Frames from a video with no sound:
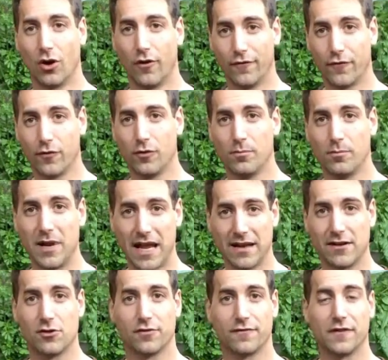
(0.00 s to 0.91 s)
a full
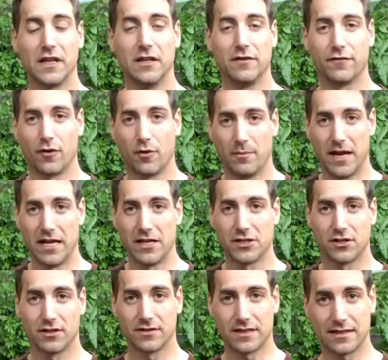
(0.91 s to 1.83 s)
blend of
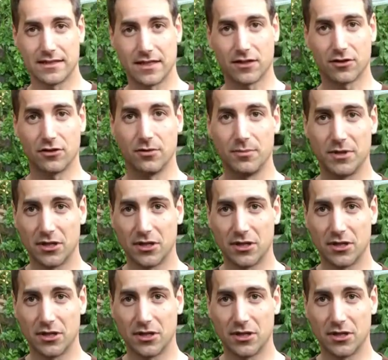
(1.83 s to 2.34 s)
information that are going